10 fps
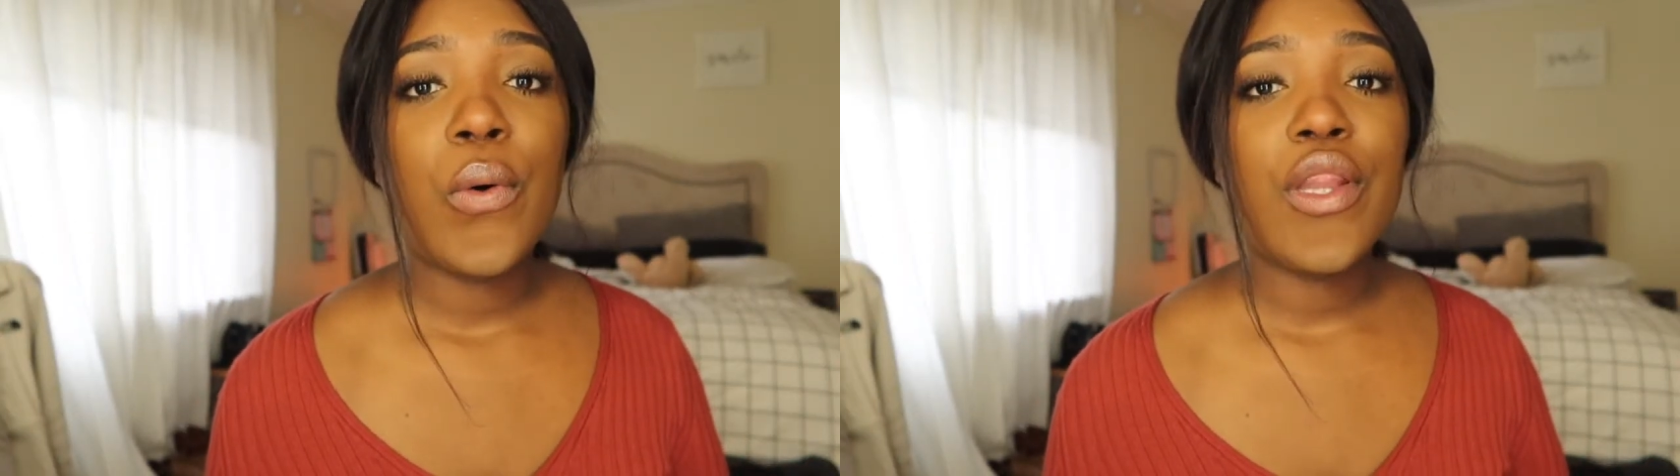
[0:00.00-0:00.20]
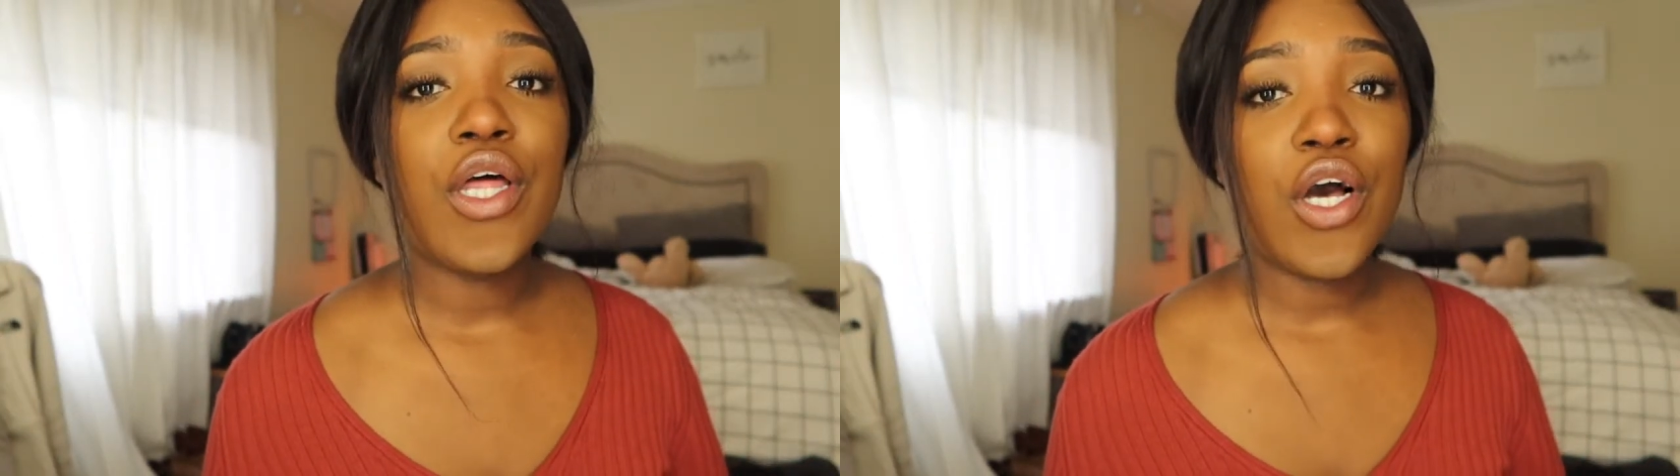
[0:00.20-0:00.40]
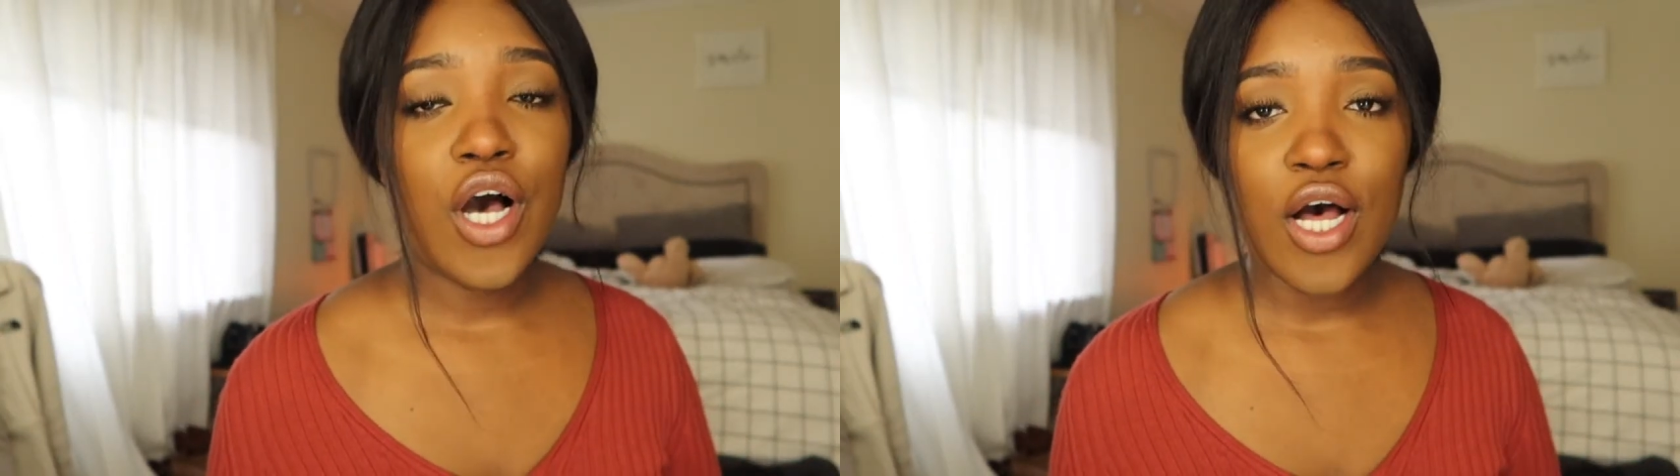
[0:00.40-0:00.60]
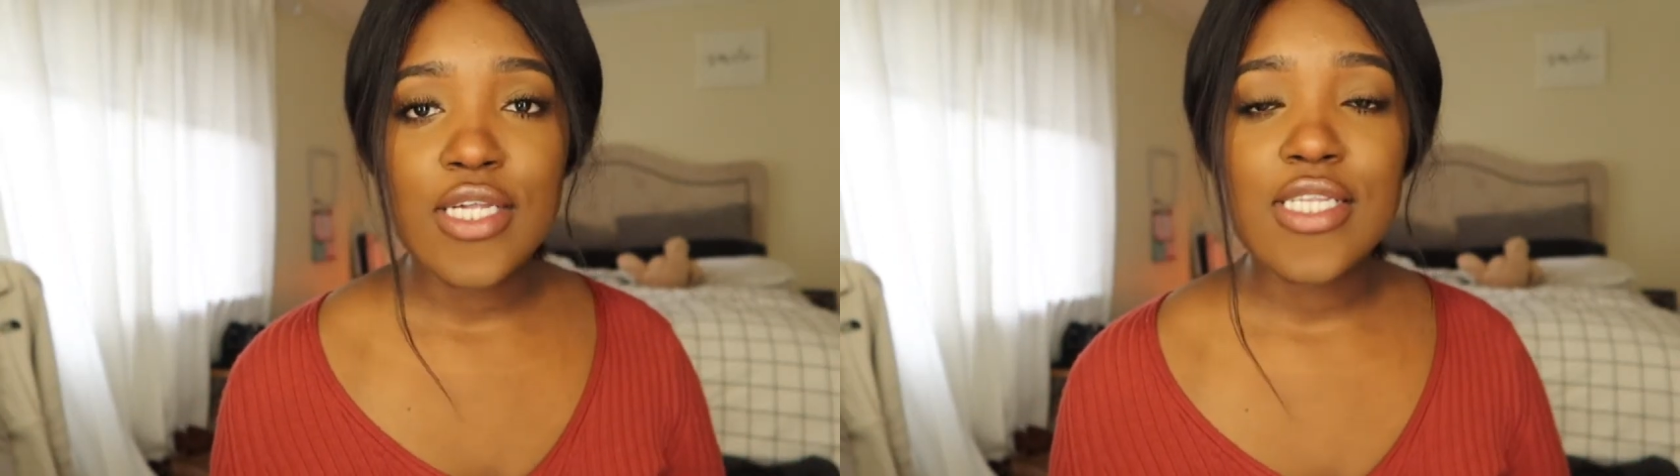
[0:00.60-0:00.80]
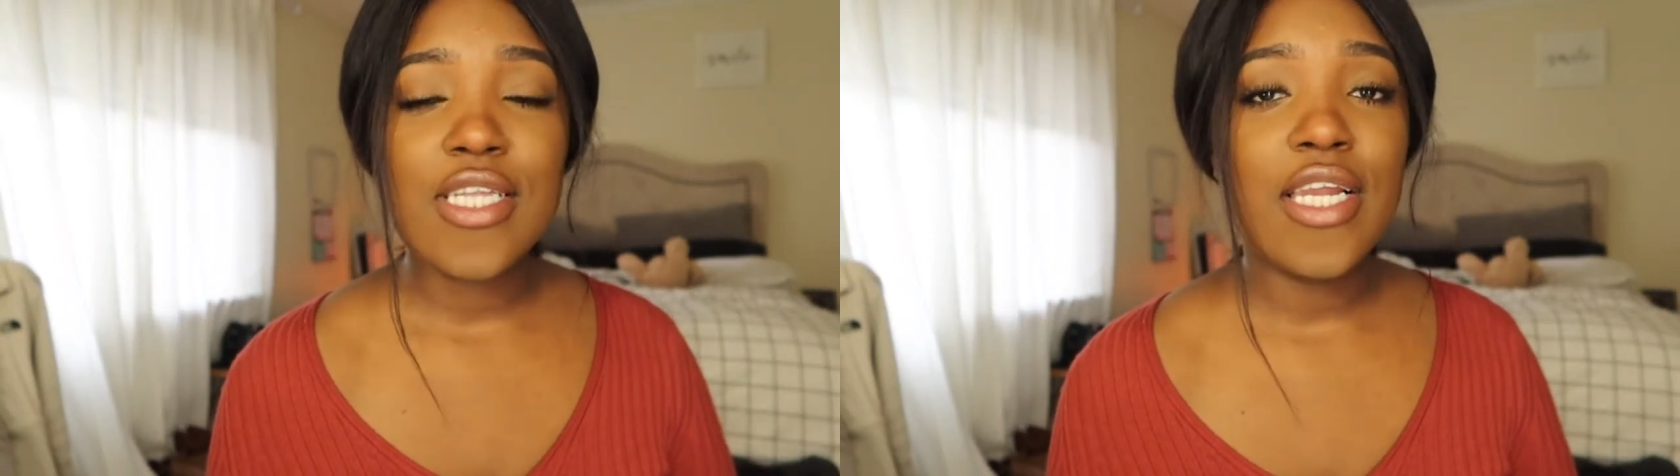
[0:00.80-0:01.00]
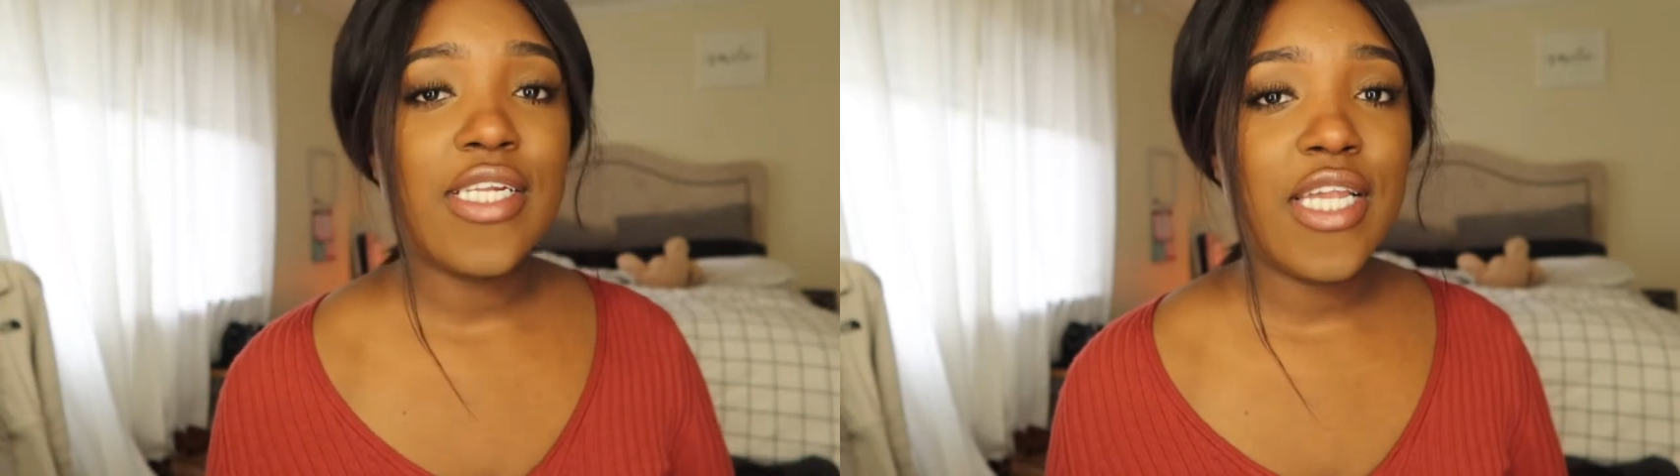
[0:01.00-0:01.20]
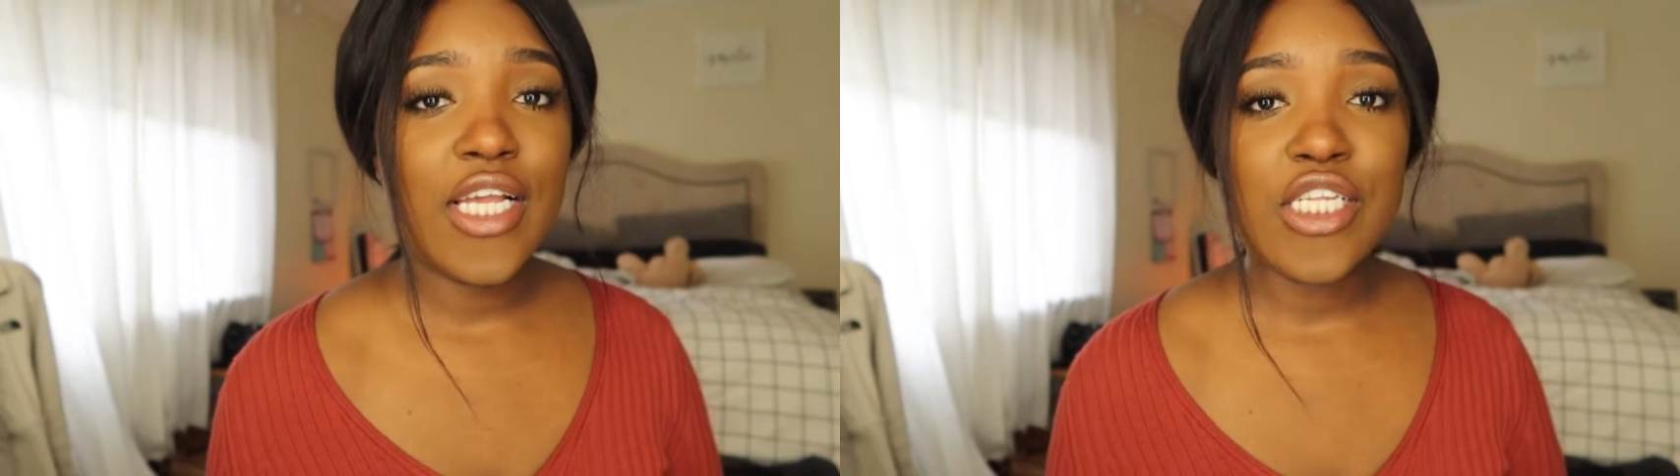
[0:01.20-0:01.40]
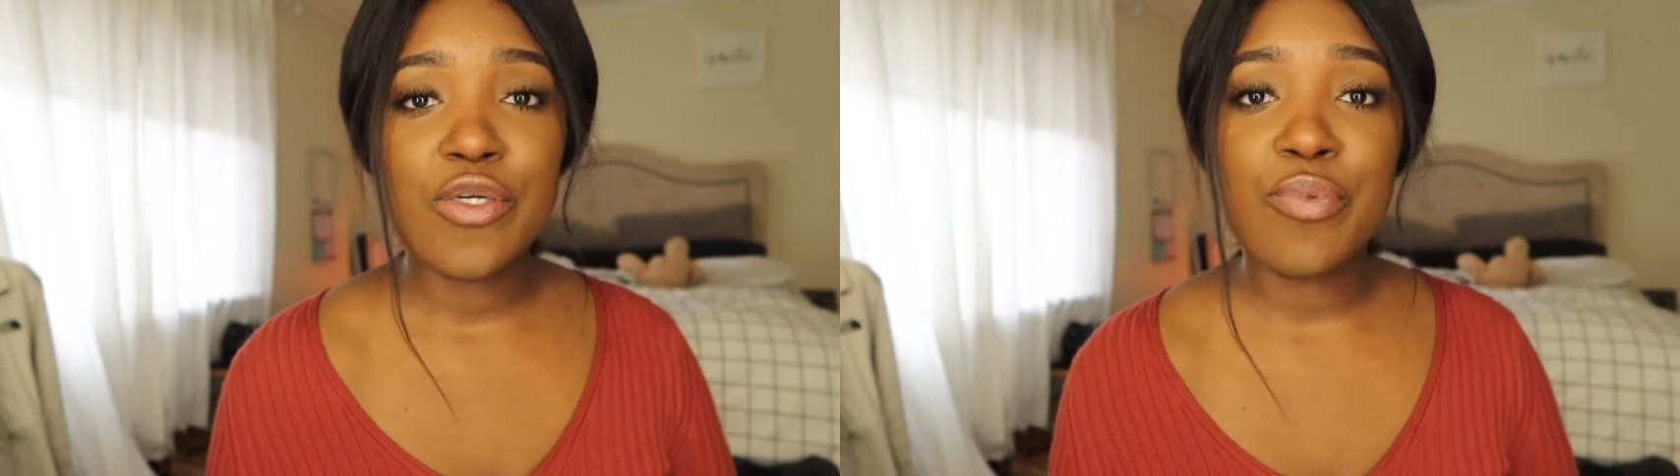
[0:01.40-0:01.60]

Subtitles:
the cost that it takes to